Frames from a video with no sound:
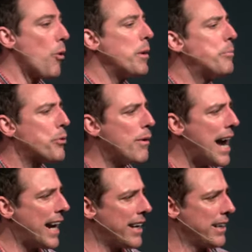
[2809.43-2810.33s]
we
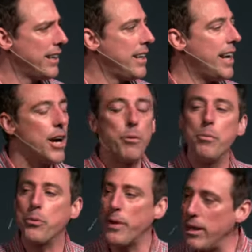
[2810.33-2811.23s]
pray. And we
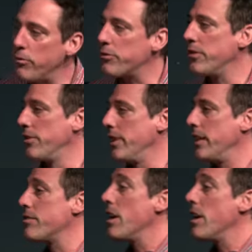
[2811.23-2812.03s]
pray for your needs.